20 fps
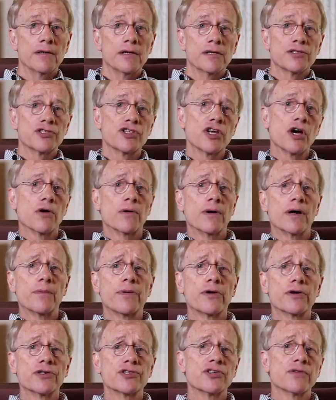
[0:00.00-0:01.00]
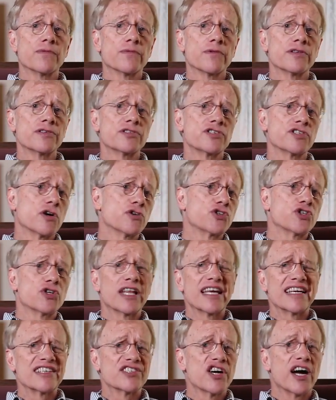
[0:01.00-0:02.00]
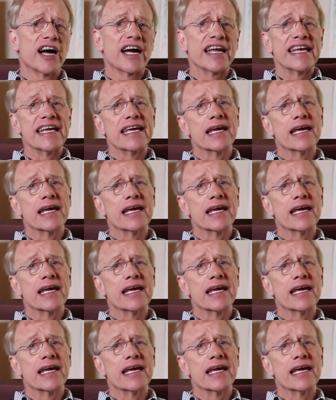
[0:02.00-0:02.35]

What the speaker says: So, a person with social anxiety